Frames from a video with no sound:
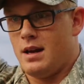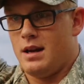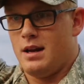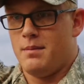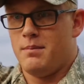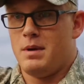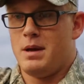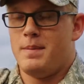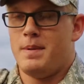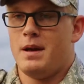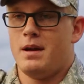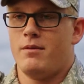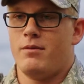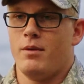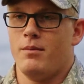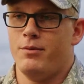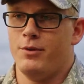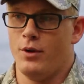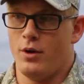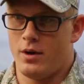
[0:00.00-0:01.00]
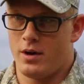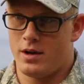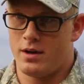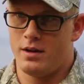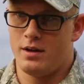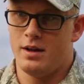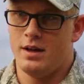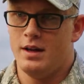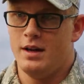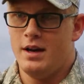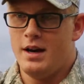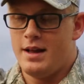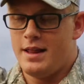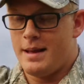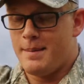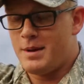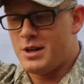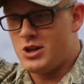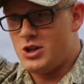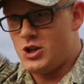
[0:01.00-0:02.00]
and me being from Florida,
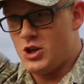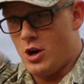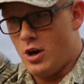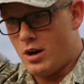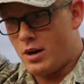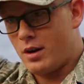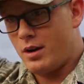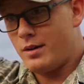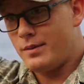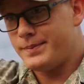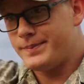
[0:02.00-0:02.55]
that means shark